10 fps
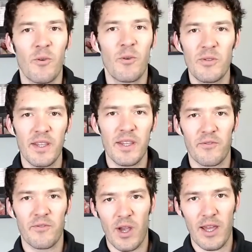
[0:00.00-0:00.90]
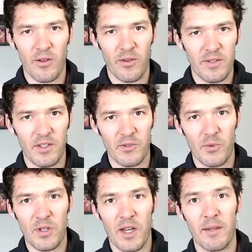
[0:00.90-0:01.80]
When you say they've tried all these things,
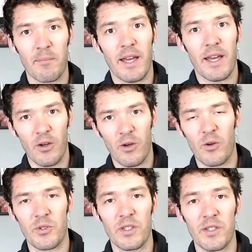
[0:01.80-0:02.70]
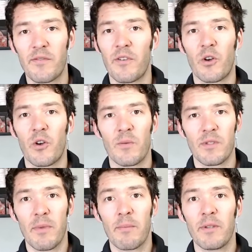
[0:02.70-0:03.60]
we're talking black cohosh and different herbs
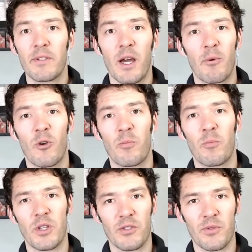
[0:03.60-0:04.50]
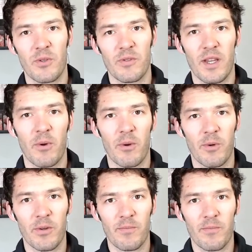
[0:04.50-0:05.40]
and maybe topical progesterone. Is that what
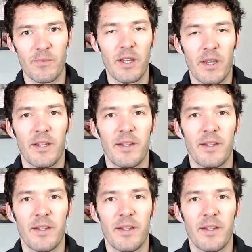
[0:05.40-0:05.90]
we're saying?